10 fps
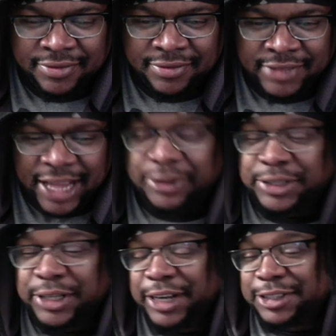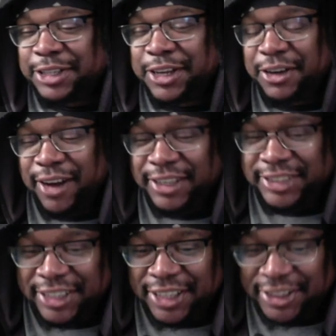I was good at sneaking around
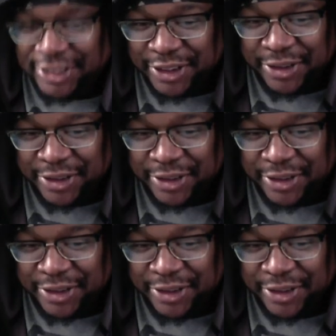as a kid, so.